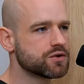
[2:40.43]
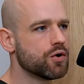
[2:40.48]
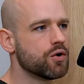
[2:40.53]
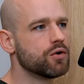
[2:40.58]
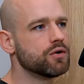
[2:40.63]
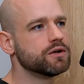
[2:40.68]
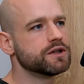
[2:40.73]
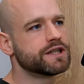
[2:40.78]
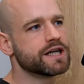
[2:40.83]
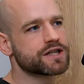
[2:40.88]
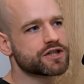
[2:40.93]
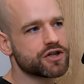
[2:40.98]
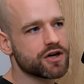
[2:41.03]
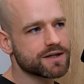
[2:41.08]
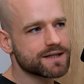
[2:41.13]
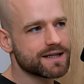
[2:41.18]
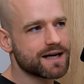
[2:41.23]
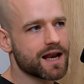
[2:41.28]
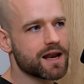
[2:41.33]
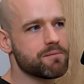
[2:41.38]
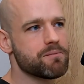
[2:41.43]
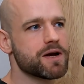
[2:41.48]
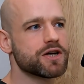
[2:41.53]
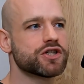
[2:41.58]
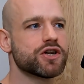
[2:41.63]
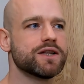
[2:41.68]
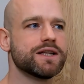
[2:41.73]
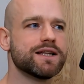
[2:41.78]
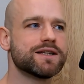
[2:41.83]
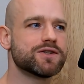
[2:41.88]
So gestures and
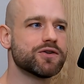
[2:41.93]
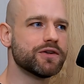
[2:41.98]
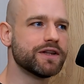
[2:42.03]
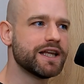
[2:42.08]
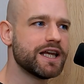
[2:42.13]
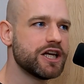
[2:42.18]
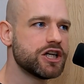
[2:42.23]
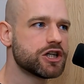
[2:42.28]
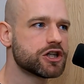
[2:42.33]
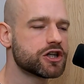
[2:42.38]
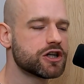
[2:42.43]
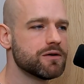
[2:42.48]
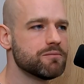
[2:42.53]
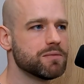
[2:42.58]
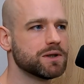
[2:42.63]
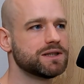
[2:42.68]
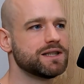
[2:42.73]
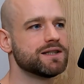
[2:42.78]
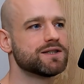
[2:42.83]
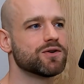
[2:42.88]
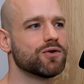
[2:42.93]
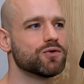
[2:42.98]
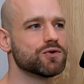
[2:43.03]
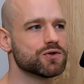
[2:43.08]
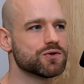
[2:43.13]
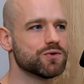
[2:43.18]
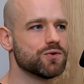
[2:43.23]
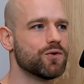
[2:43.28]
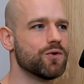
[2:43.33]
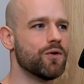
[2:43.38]
animation, it's a niche, but it's
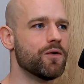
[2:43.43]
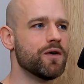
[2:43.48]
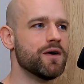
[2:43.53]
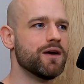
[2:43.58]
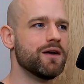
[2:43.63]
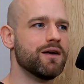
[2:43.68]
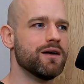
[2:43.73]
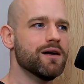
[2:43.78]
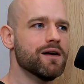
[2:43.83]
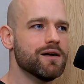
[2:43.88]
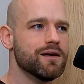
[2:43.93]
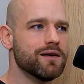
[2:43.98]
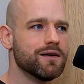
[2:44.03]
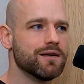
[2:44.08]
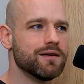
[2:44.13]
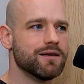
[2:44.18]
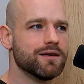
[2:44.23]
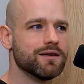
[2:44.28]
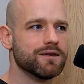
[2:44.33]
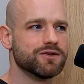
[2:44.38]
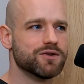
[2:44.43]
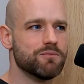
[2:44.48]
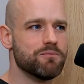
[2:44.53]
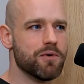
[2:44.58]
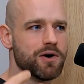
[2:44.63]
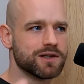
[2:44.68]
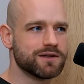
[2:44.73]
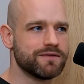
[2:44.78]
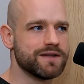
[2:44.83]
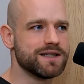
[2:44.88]
also the
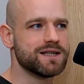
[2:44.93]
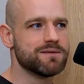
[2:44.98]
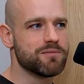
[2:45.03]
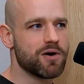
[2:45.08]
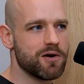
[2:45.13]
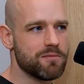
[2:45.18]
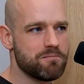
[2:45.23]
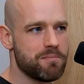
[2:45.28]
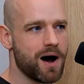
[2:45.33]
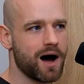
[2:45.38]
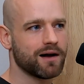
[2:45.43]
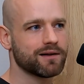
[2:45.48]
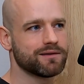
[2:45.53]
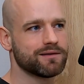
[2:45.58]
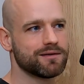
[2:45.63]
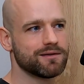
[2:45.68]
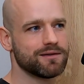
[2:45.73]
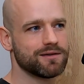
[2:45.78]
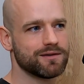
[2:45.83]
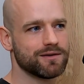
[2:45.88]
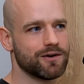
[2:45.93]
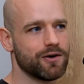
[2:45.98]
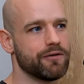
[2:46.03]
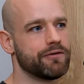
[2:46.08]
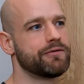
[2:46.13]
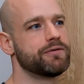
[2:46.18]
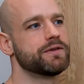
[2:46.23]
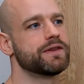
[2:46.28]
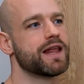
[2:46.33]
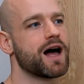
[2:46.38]
most visible part
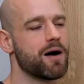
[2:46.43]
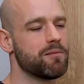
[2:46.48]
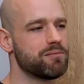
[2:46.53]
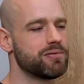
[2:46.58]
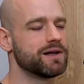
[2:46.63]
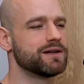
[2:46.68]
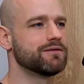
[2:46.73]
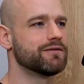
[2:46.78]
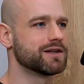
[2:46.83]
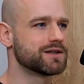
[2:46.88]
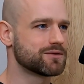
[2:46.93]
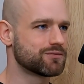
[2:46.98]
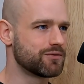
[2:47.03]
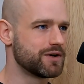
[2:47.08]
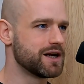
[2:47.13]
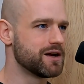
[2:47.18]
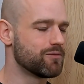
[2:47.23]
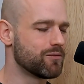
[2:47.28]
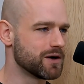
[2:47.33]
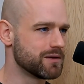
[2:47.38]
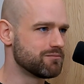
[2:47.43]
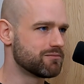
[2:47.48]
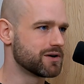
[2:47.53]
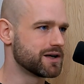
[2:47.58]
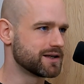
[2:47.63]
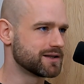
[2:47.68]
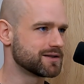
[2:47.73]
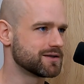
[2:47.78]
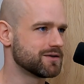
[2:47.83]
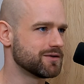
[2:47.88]
of an app. And that's really what
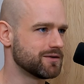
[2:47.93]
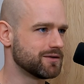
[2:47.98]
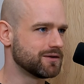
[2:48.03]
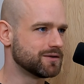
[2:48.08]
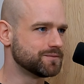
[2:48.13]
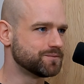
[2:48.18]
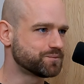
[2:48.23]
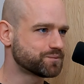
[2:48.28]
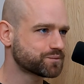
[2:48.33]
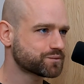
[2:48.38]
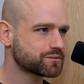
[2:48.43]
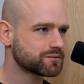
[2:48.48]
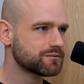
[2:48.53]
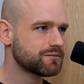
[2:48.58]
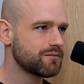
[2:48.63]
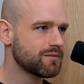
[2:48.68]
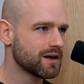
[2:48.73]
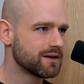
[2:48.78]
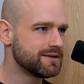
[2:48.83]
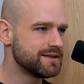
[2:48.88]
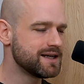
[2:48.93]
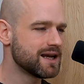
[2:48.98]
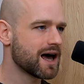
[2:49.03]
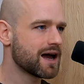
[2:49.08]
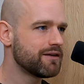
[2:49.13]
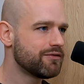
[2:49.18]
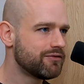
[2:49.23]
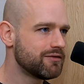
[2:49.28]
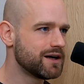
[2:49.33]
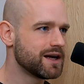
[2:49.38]
brings
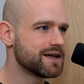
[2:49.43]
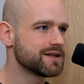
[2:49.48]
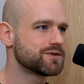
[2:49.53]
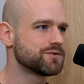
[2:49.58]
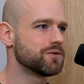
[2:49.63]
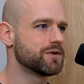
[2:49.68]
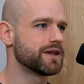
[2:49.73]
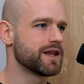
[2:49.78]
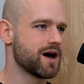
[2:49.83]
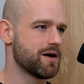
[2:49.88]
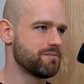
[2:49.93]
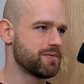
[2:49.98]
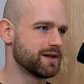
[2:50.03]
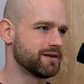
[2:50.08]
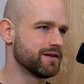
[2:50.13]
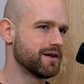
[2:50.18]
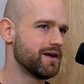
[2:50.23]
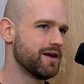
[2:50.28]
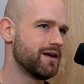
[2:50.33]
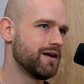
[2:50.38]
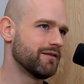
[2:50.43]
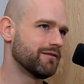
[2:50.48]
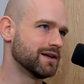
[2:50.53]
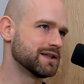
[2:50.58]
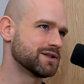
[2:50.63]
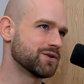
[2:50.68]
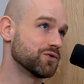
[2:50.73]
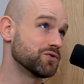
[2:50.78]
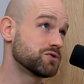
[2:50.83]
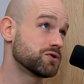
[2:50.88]
delightfulness to an app. And
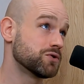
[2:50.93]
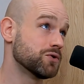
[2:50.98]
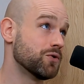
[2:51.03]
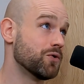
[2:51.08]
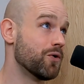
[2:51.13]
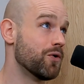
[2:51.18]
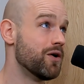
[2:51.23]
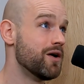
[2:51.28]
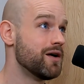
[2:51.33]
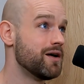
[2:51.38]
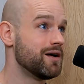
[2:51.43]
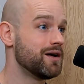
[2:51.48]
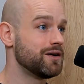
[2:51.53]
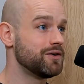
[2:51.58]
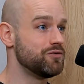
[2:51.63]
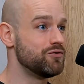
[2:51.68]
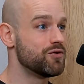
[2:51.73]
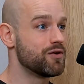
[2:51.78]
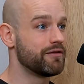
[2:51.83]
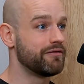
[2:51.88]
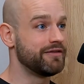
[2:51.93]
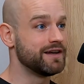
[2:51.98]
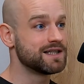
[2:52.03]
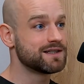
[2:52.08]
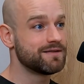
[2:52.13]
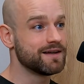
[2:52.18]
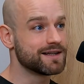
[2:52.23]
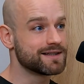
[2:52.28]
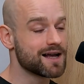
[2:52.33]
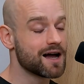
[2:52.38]
that's also, you know, if
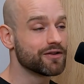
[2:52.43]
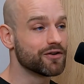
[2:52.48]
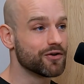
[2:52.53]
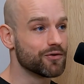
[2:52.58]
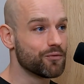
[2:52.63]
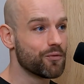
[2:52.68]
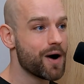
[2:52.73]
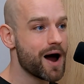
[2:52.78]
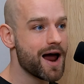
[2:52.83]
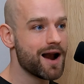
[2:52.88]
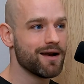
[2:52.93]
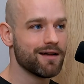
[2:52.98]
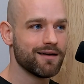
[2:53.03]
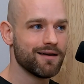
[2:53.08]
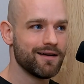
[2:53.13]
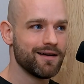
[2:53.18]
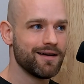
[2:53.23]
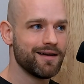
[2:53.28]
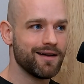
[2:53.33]
these things are done well,